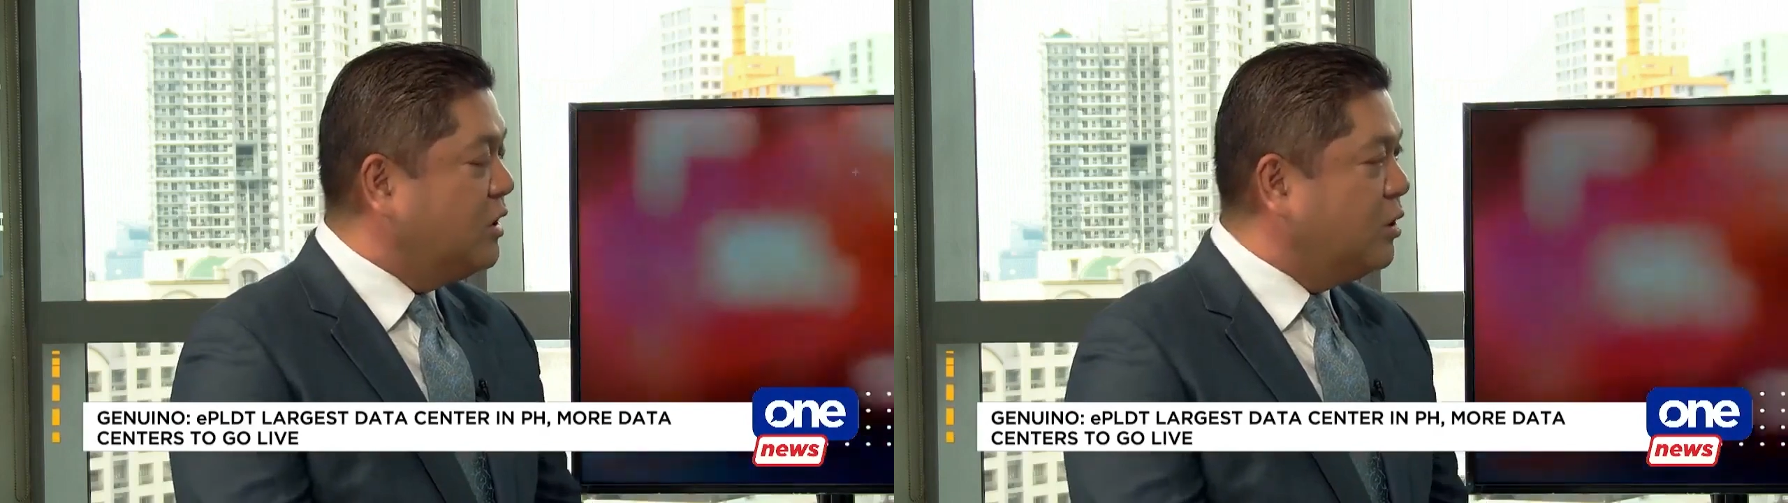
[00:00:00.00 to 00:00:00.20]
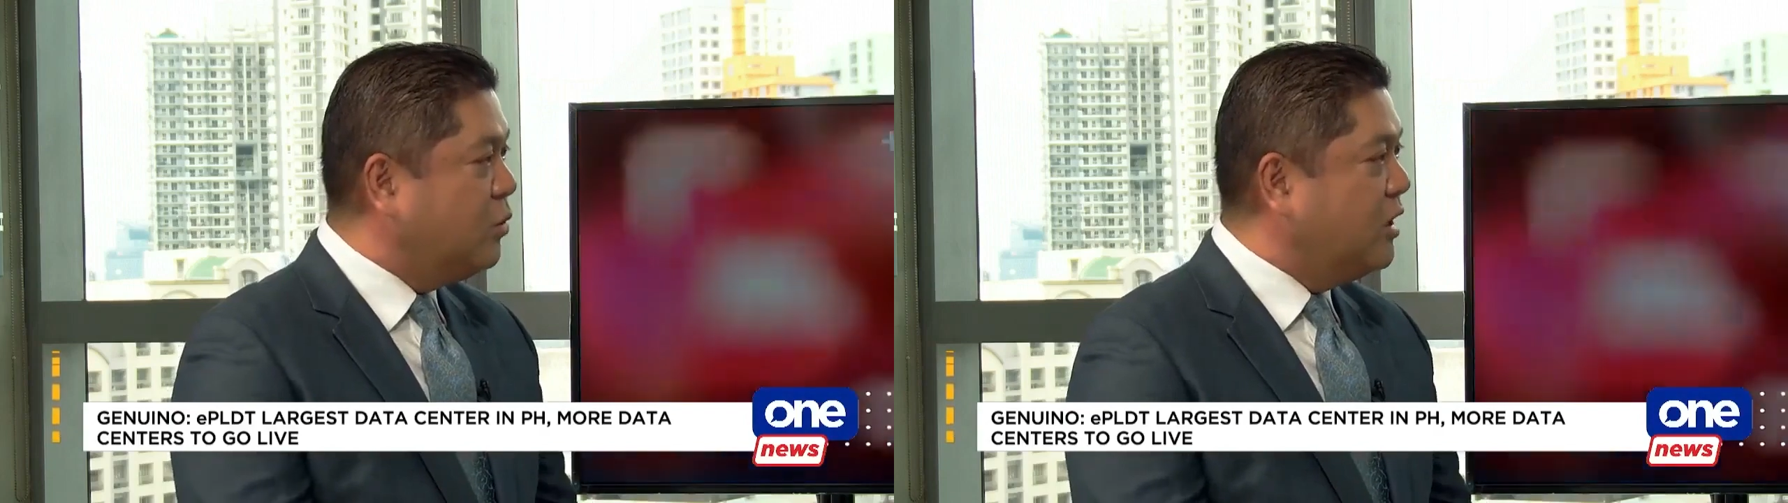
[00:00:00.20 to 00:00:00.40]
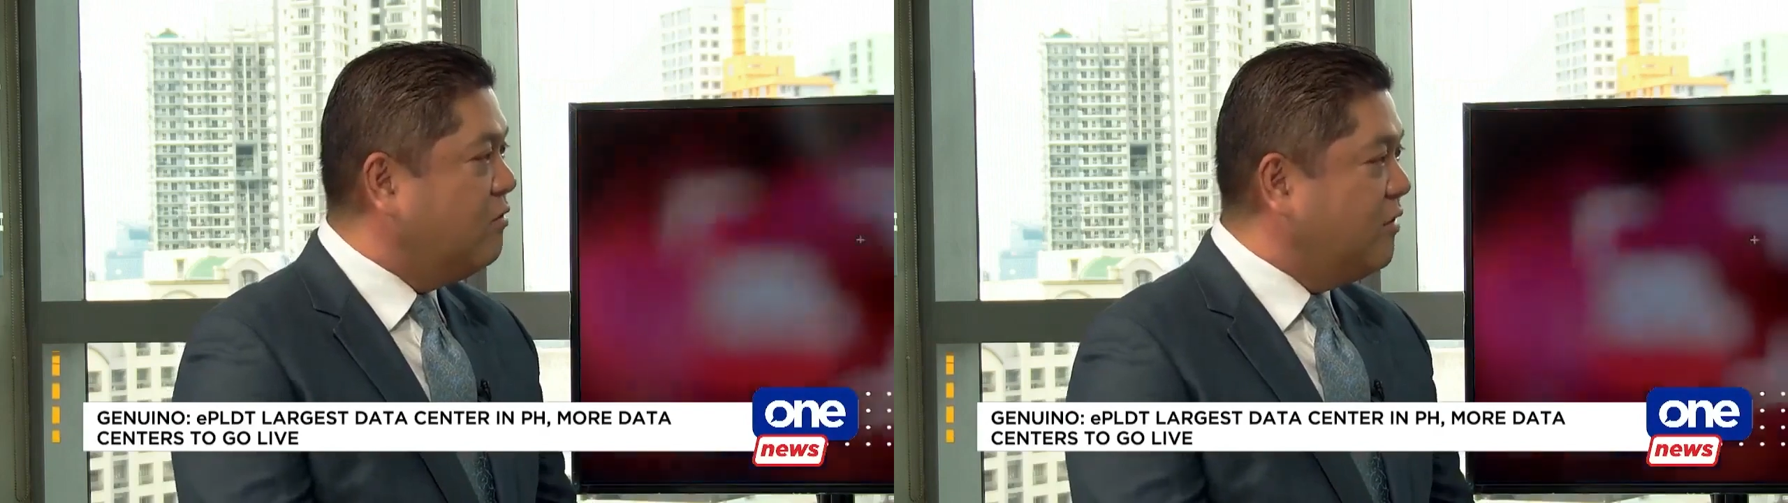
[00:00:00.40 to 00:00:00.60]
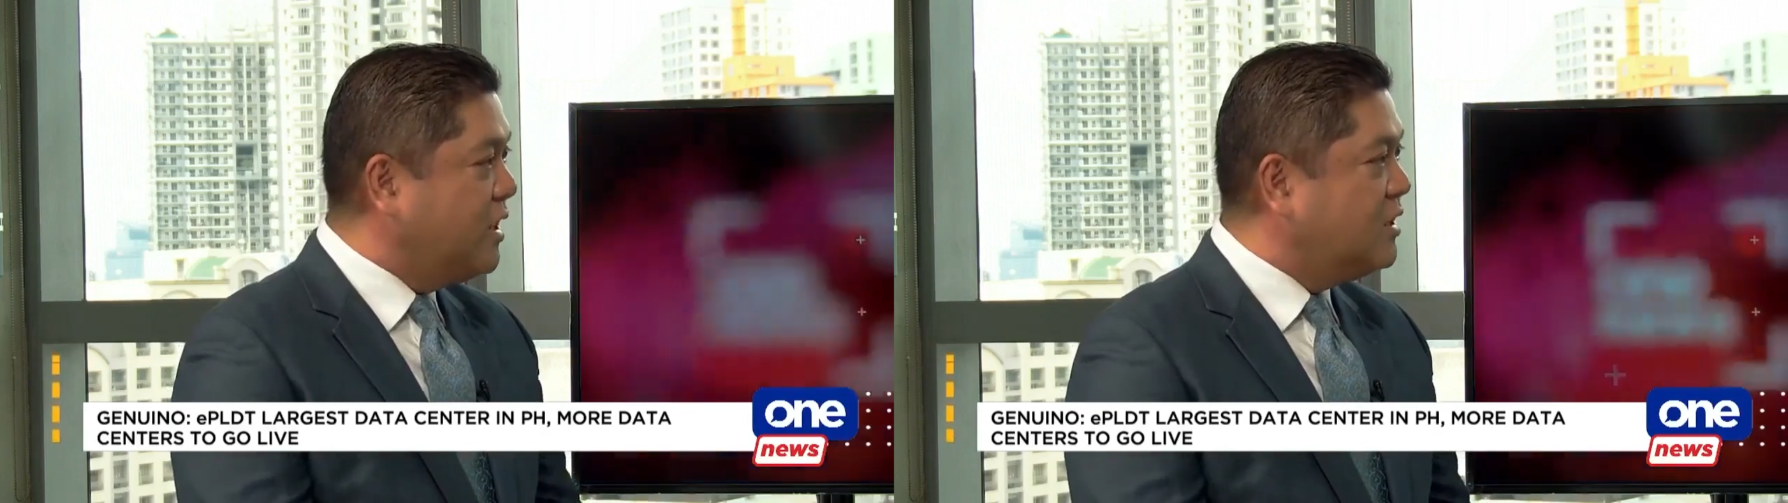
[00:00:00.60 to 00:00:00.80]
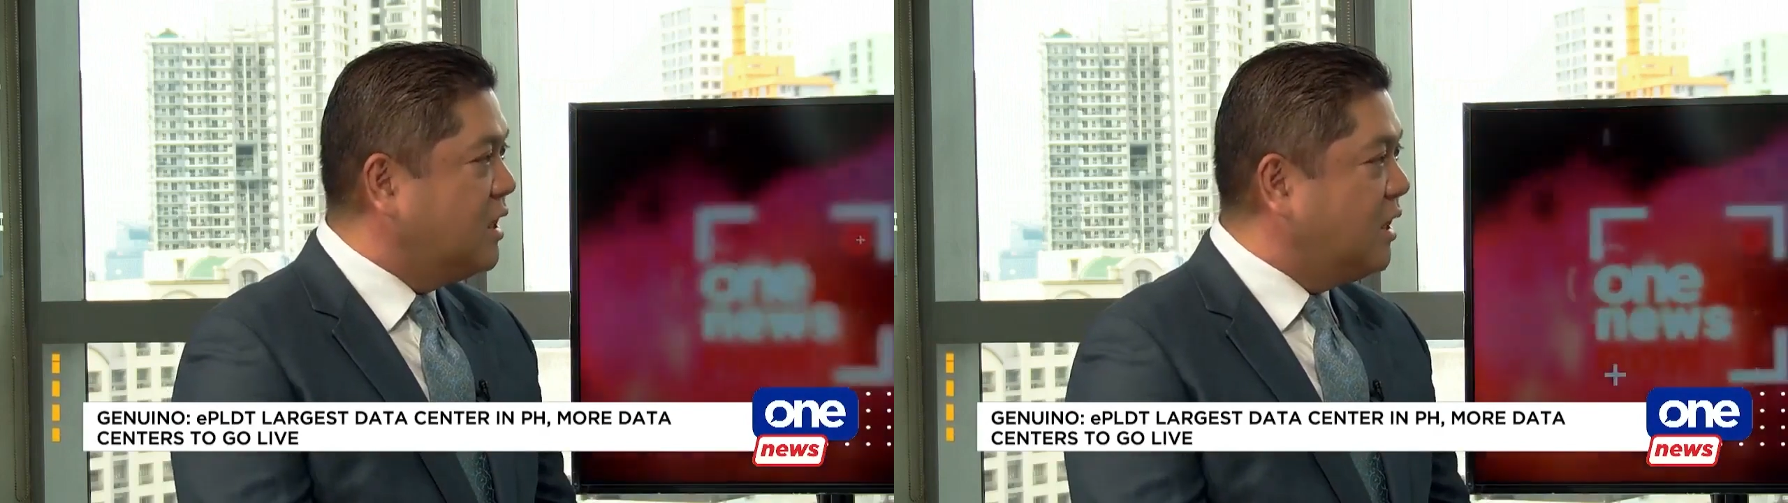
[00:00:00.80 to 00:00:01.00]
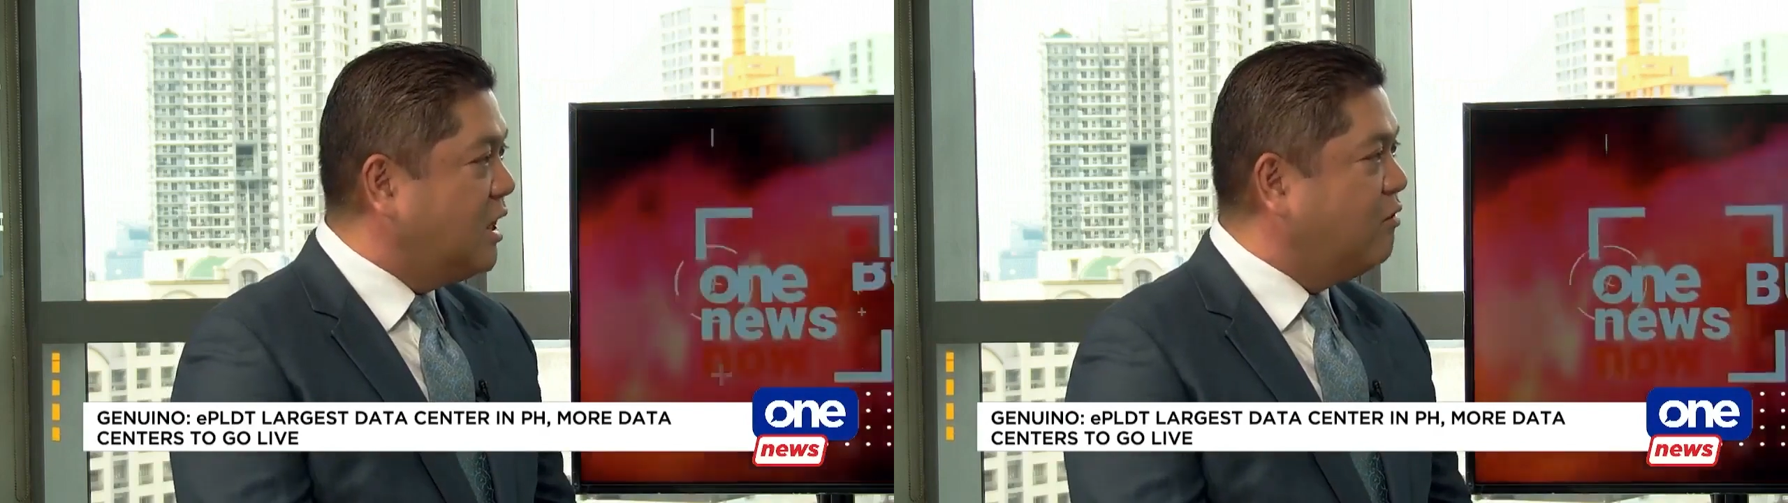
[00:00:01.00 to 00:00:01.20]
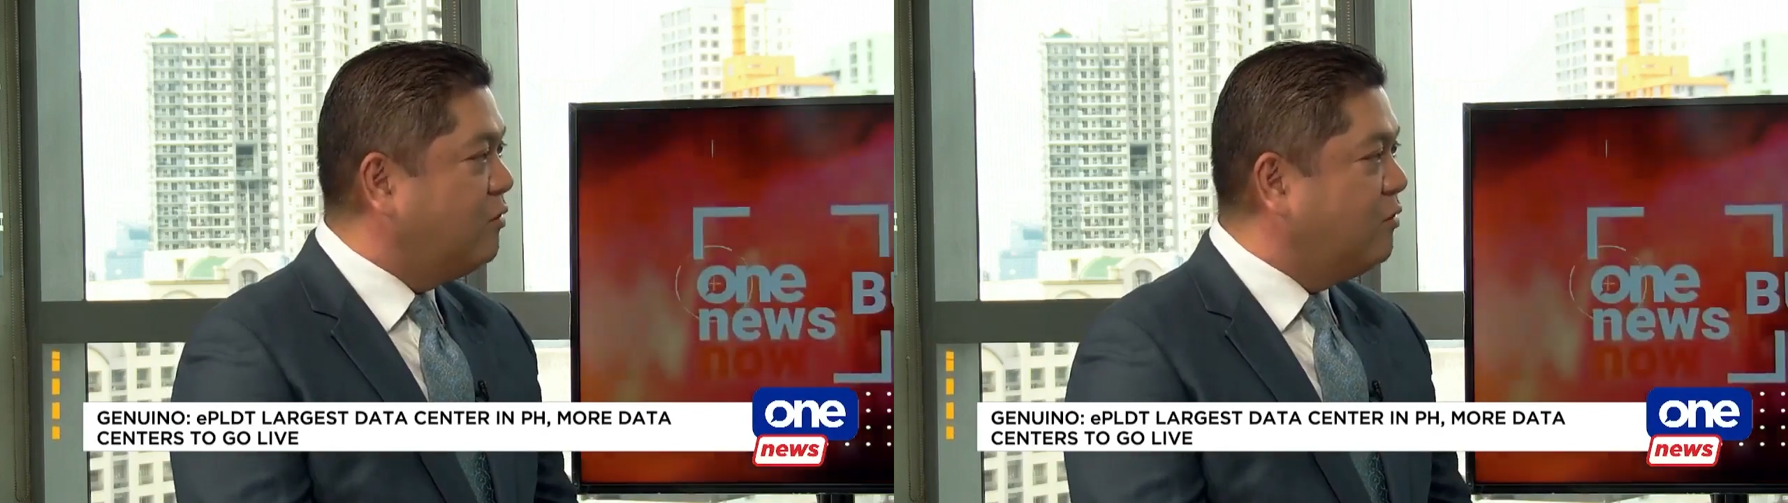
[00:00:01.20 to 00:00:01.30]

that we're investing a lot of